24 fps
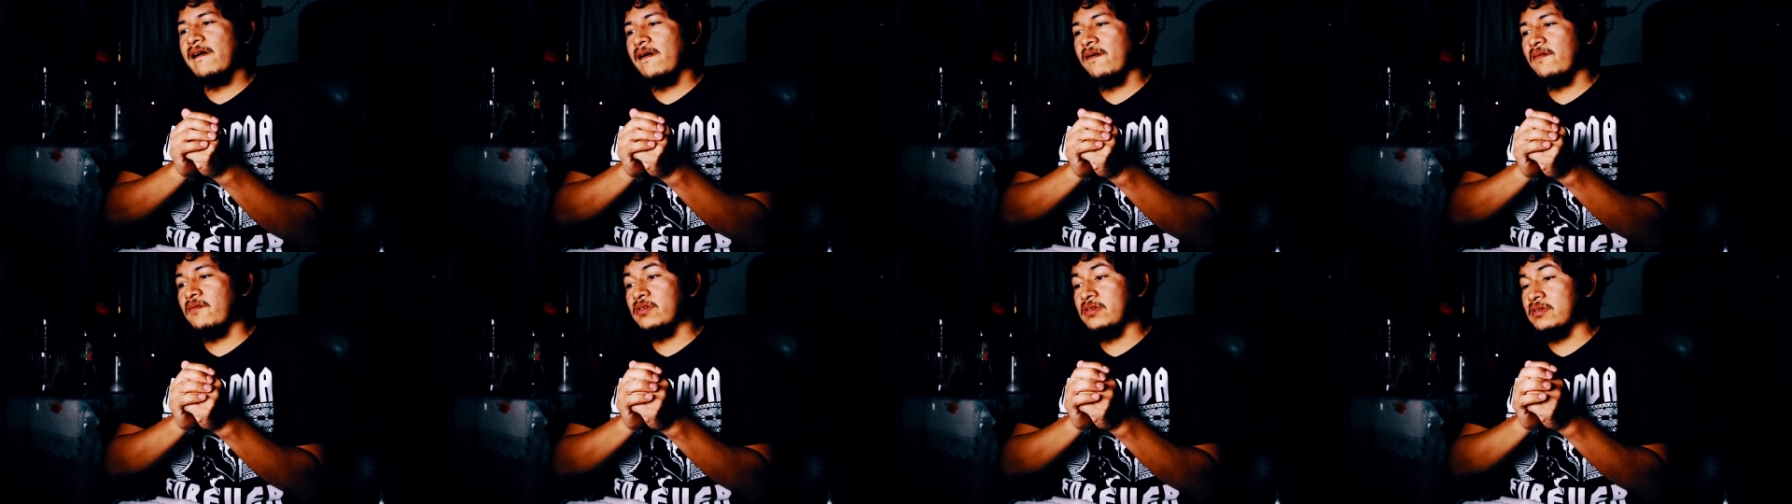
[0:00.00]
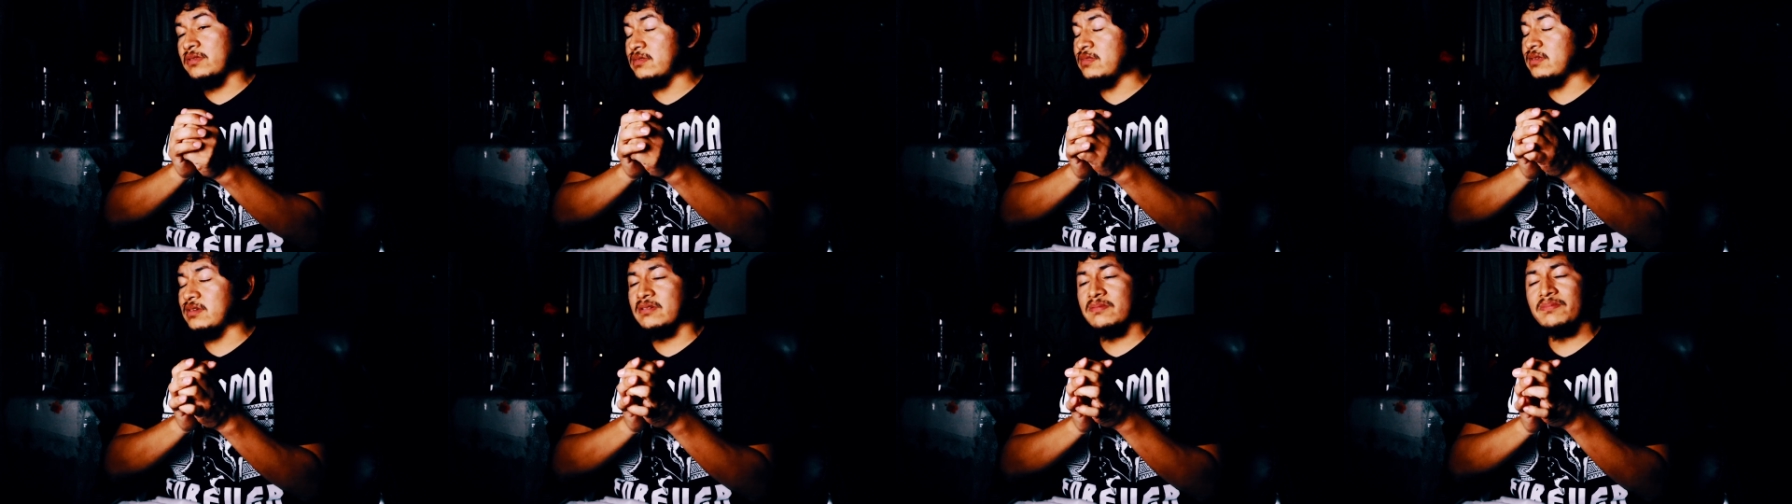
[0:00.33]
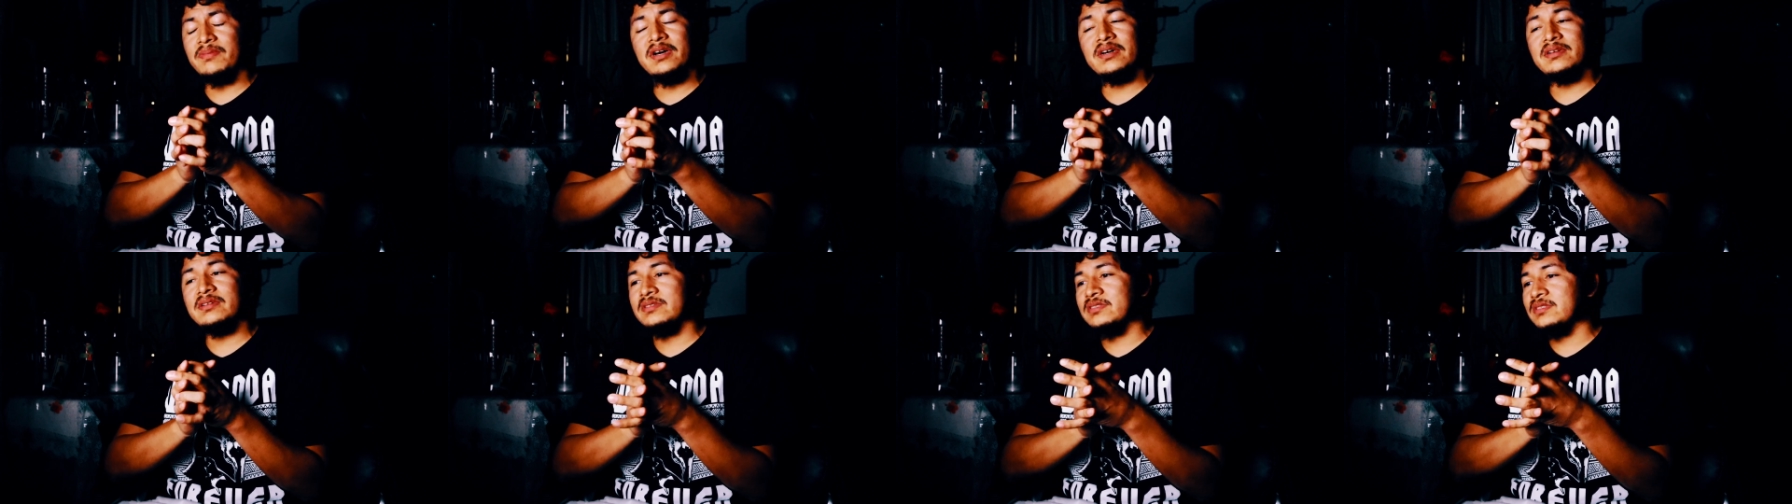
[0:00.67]
when you think
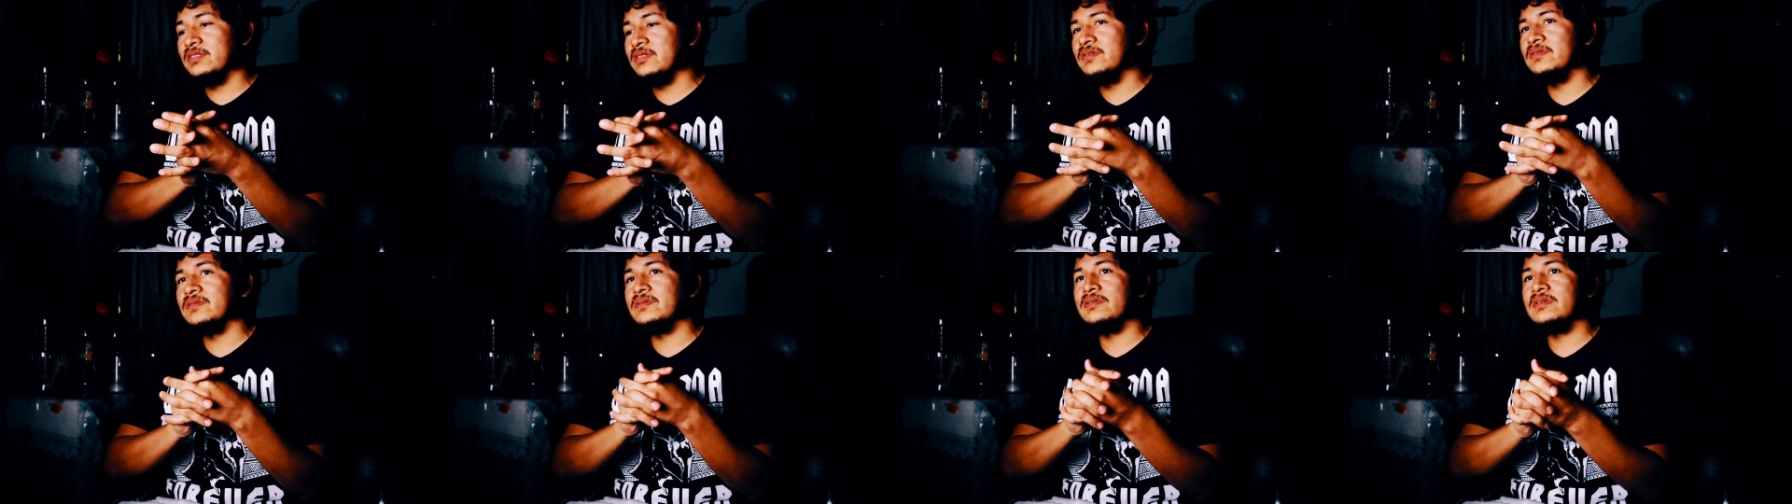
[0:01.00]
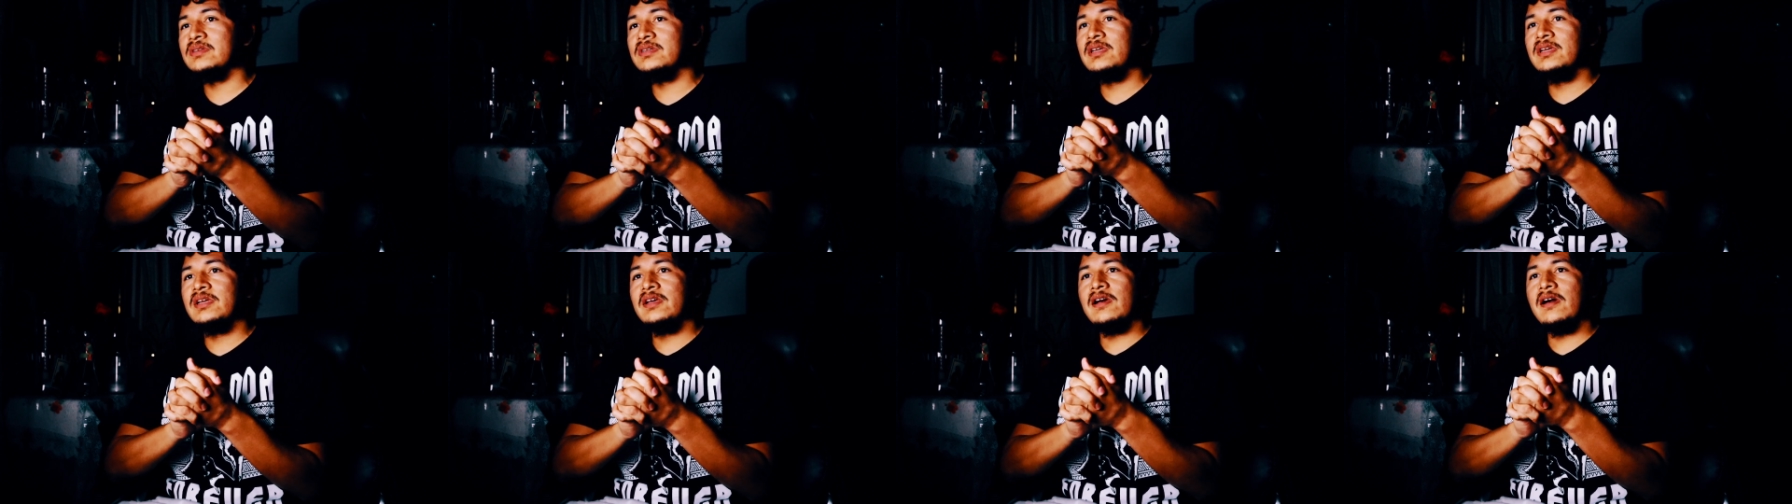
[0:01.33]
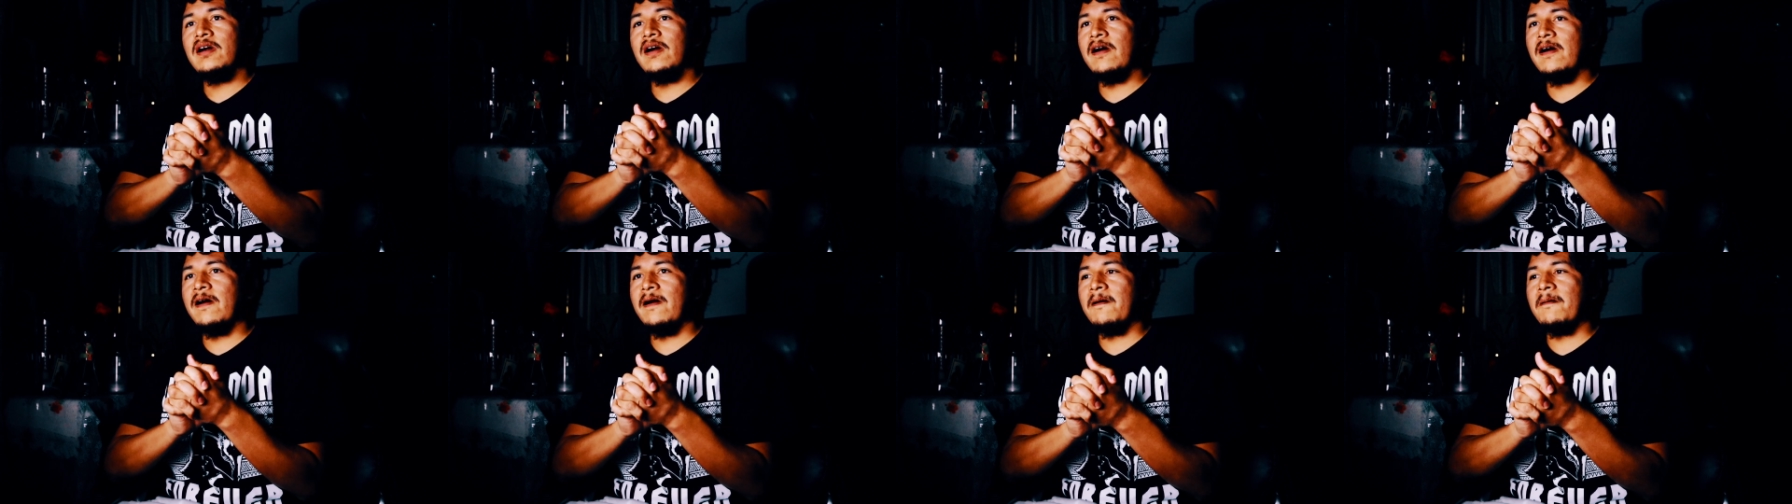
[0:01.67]
about it too.
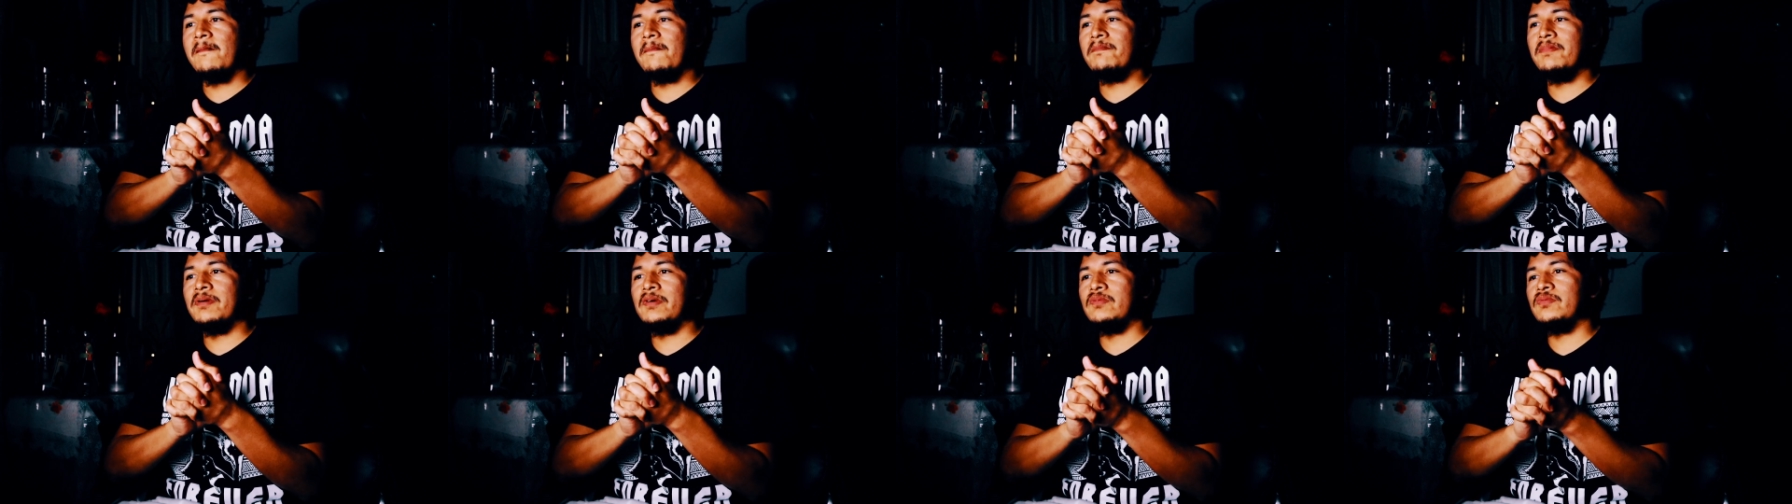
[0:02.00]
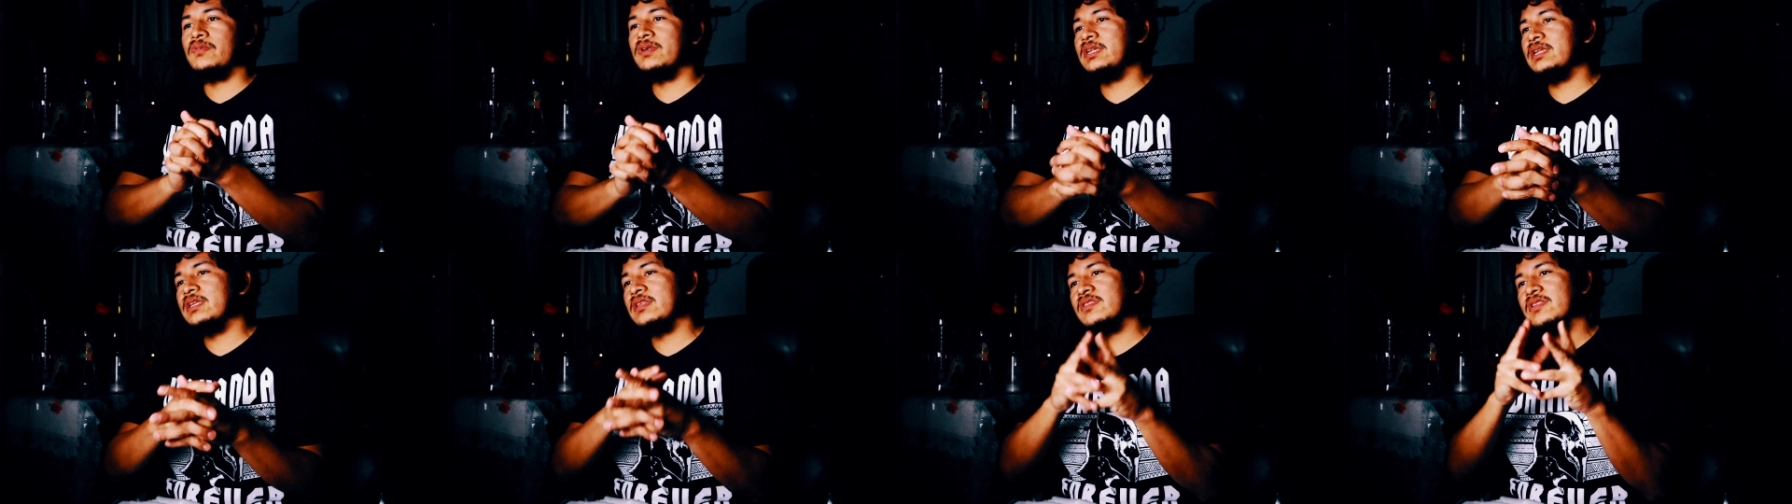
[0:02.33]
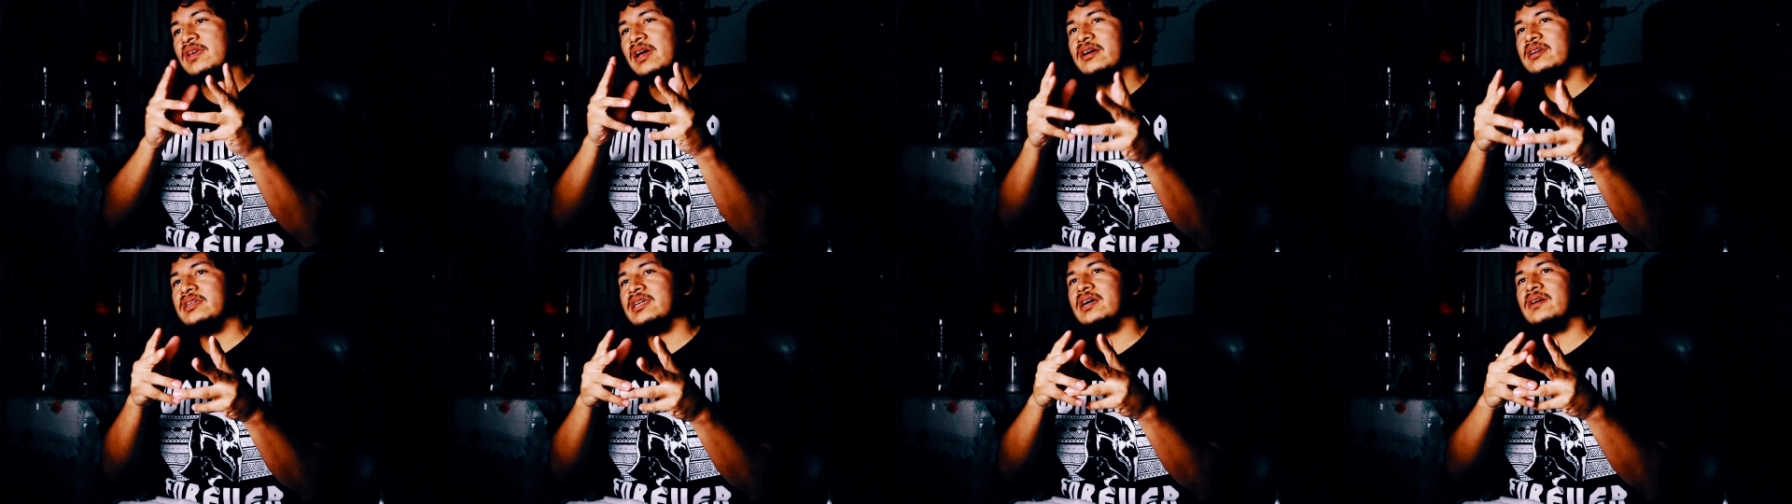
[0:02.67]
But really,
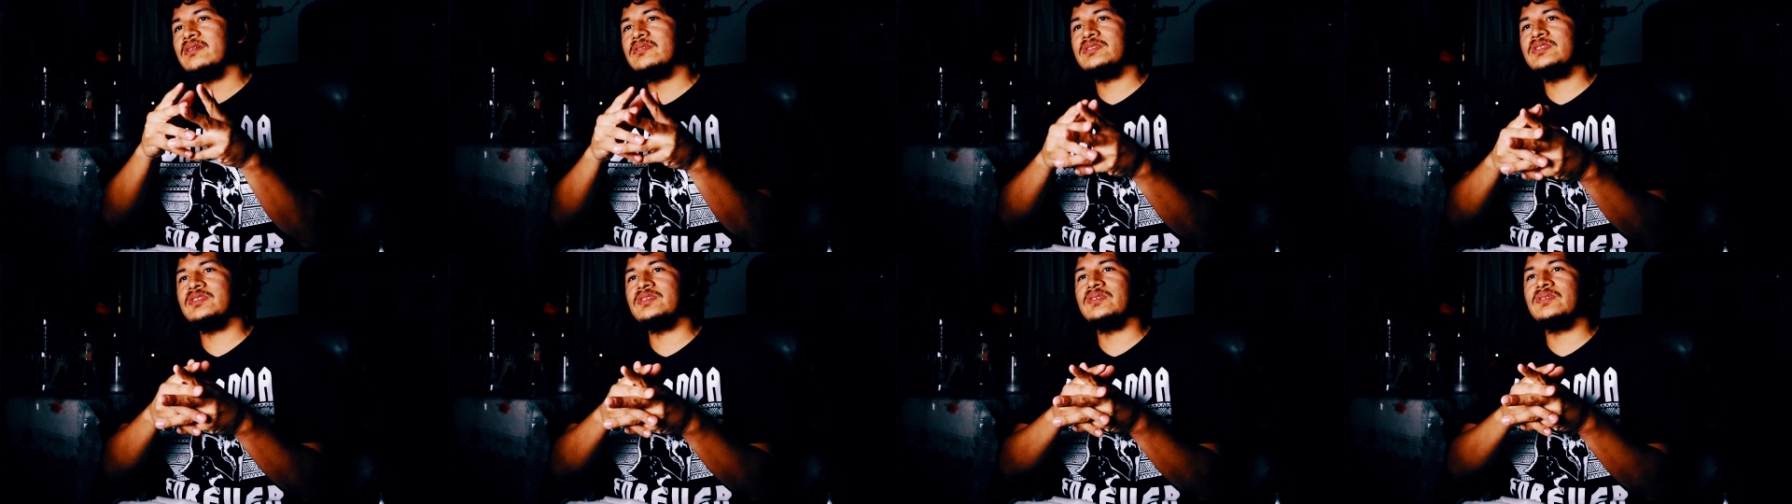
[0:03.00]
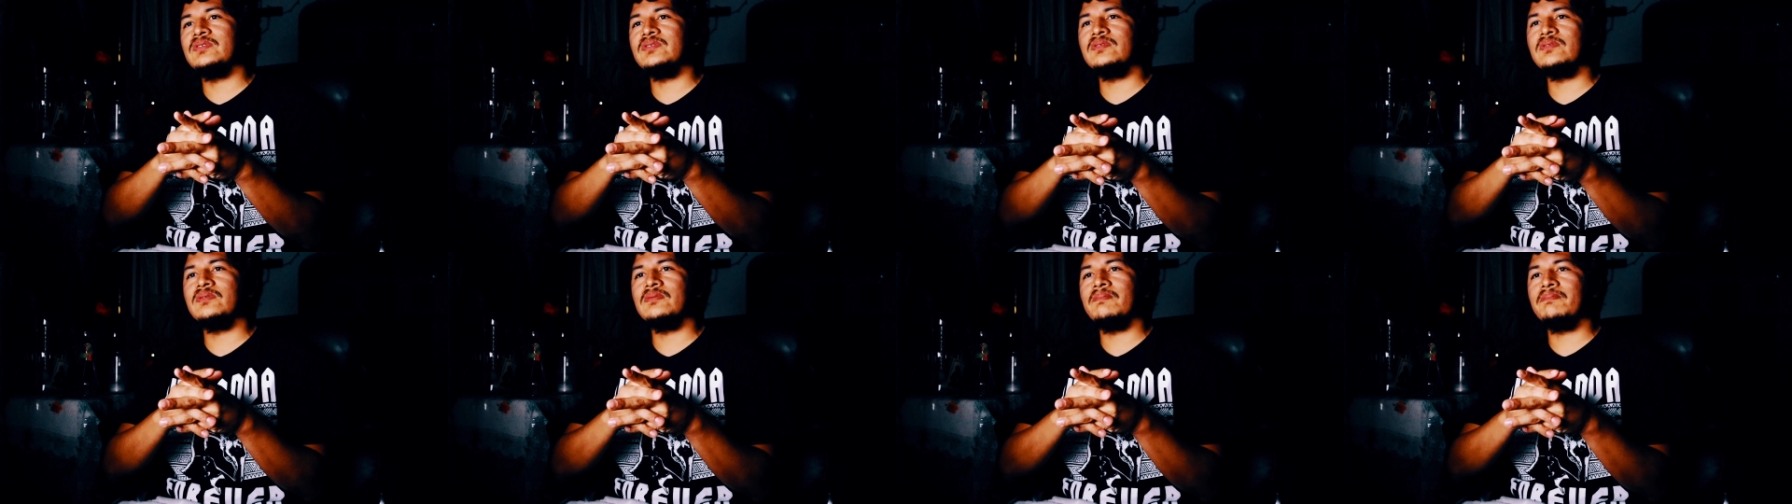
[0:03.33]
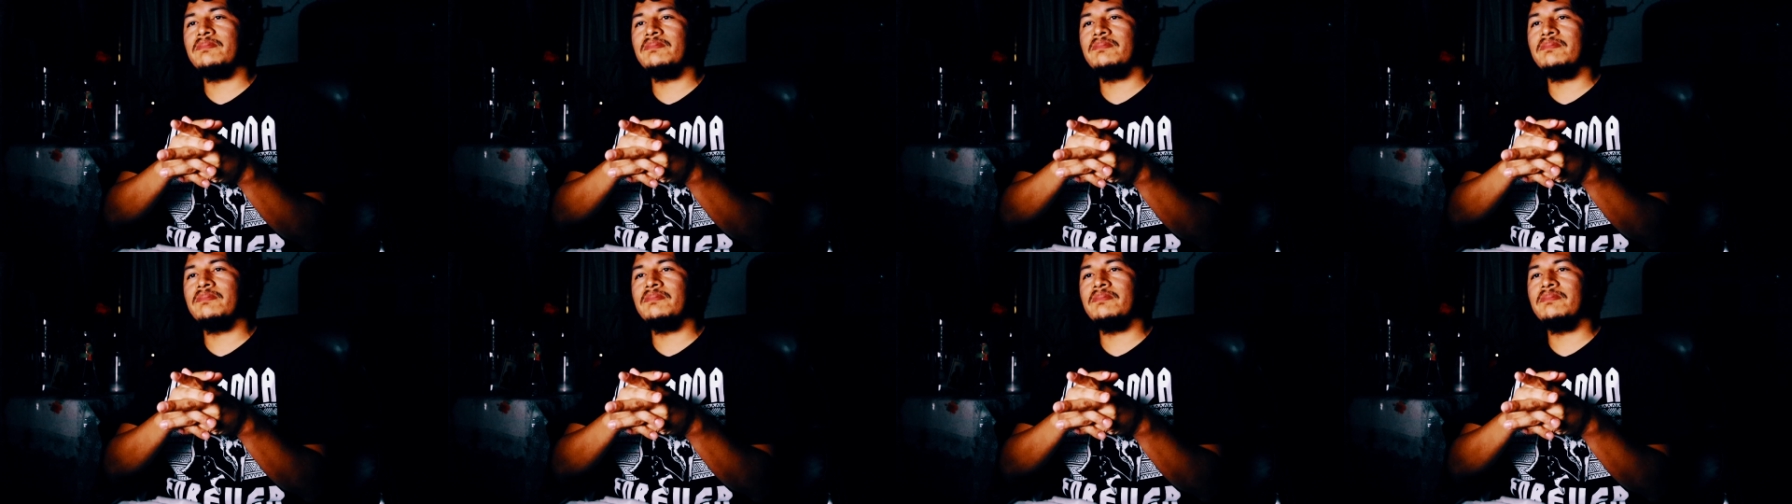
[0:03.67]
shout out to,